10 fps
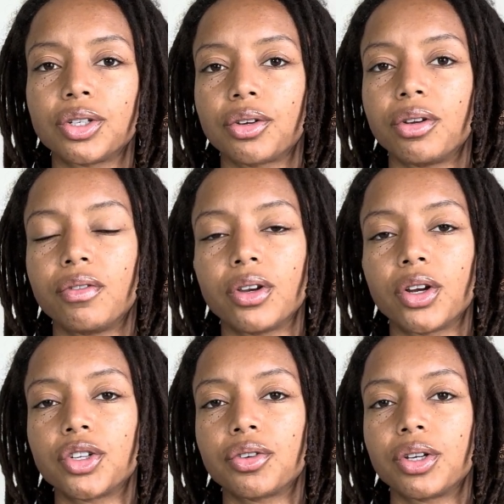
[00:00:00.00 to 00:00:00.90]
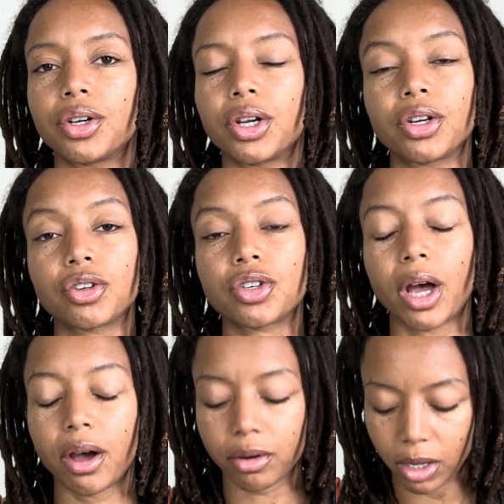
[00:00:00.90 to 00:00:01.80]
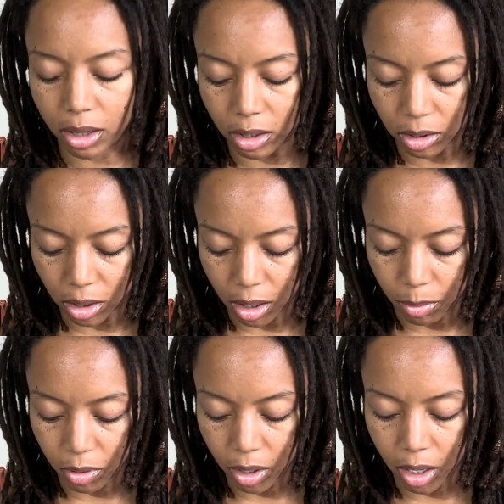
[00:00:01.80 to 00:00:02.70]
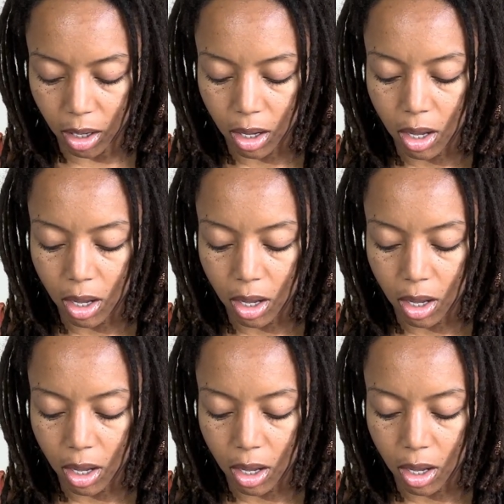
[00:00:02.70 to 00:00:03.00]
So even nurturing your inner child at this time, okay?